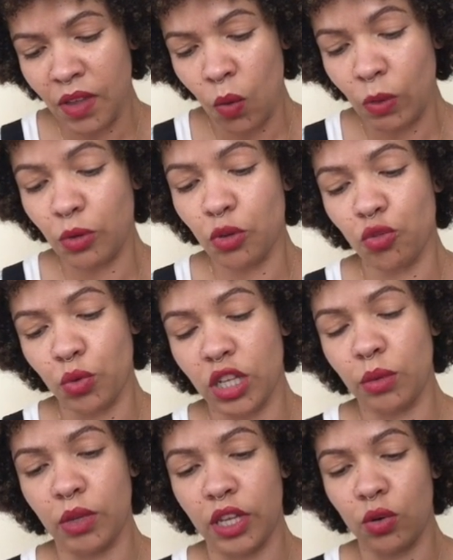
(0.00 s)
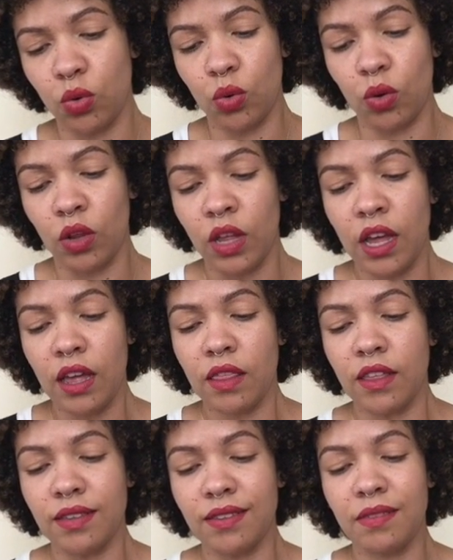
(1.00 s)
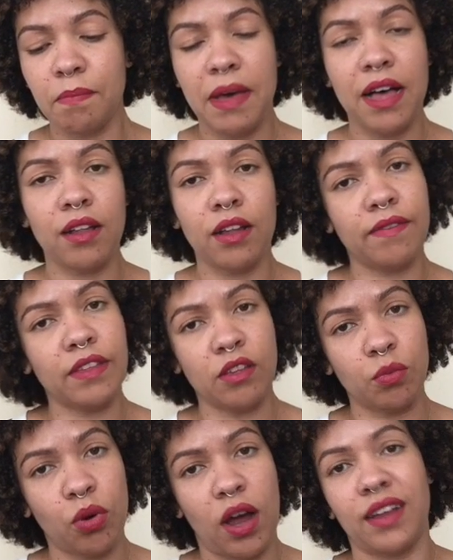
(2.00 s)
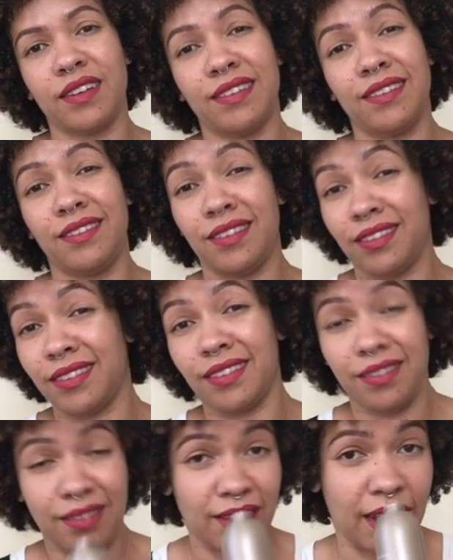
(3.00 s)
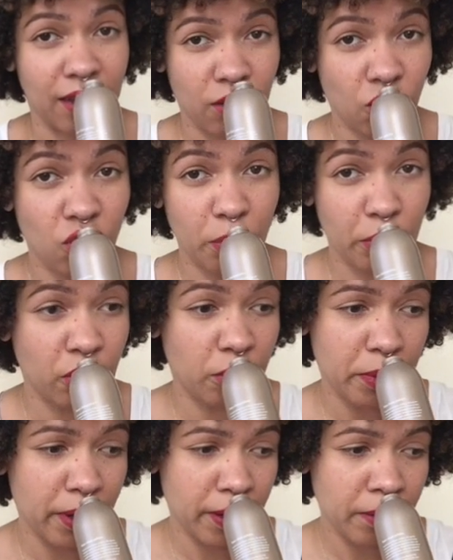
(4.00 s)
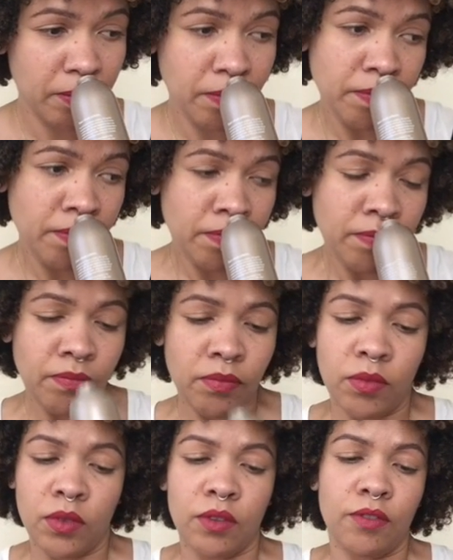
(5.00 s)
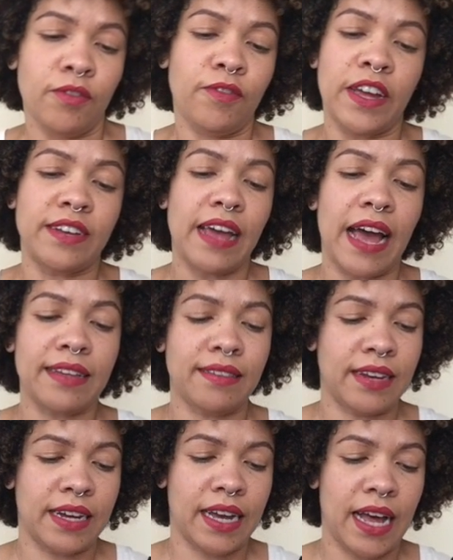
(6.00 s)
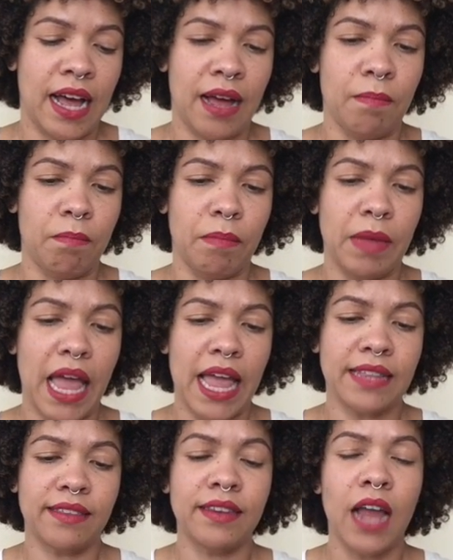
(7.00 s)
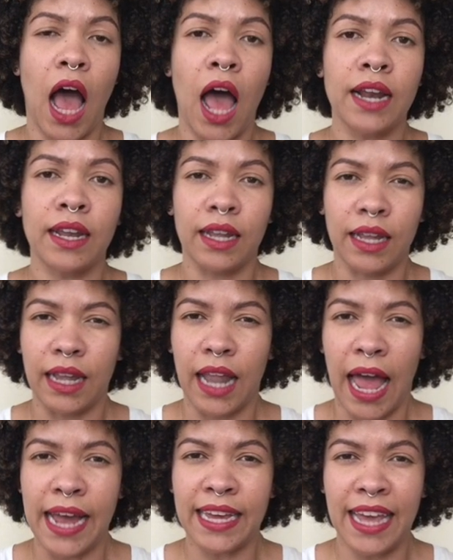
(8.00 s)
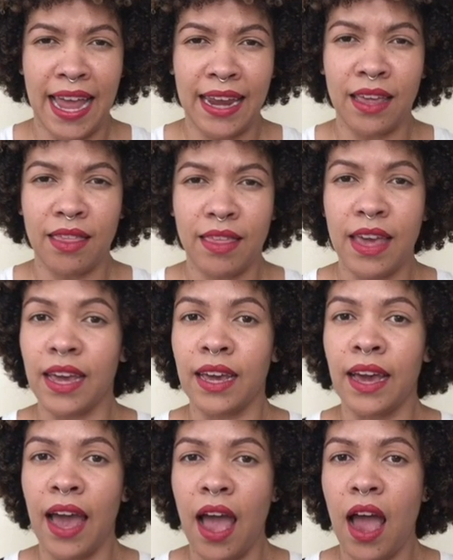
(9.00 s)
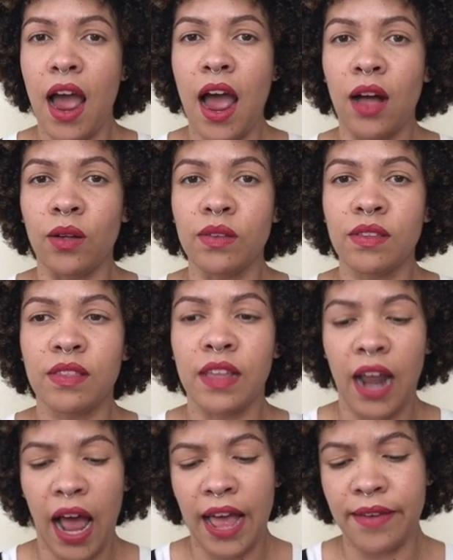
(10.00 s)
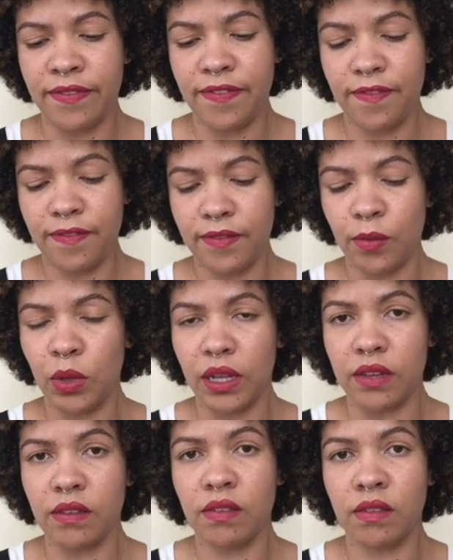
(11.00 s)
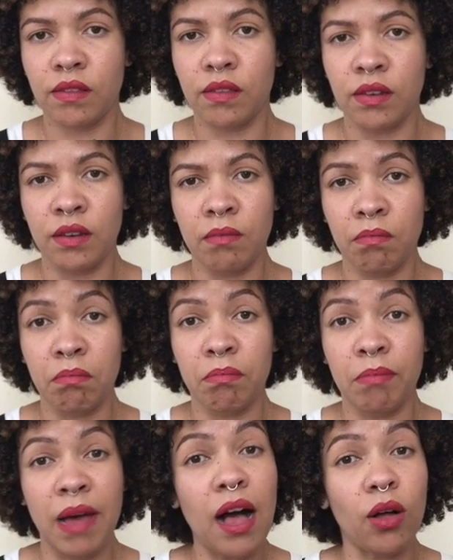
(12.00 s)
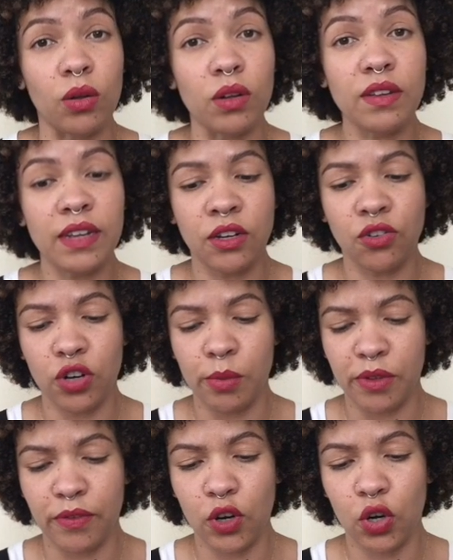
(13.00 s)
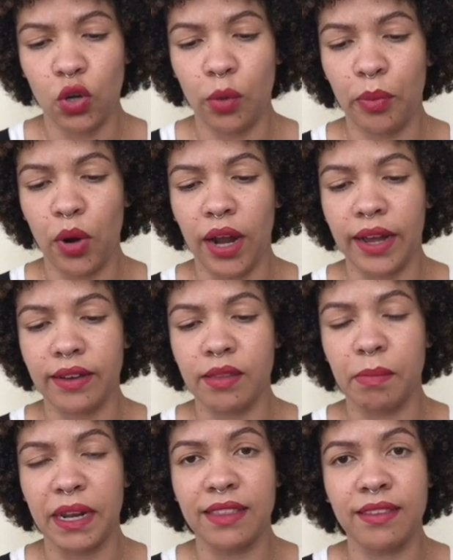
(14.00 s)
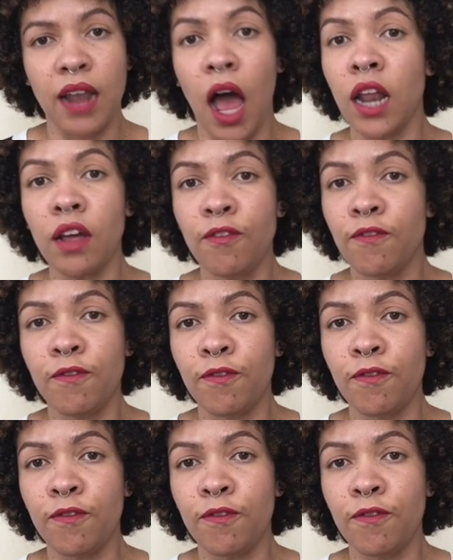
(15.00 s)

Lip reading: which was really, really cool. The smell of these products is just like super duper fantastic. It's not like anything else that I've really smelled in terms of curl products, but it's not a